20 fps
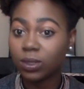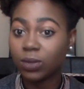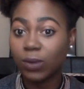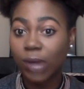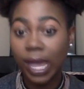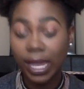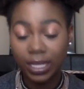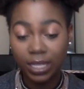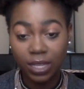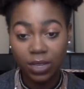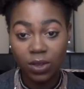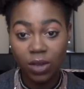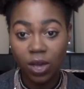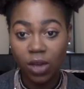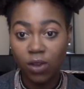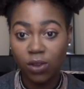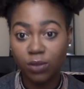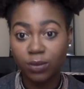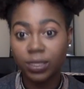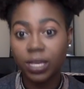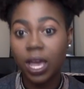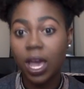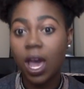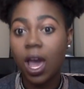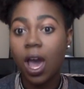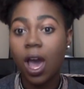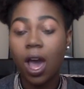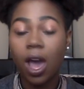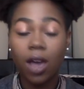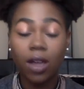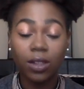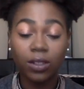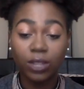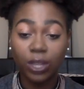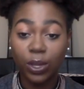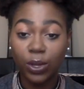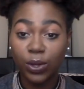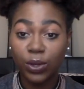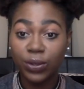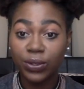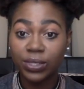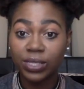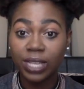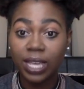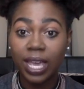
rat tail combs, all those.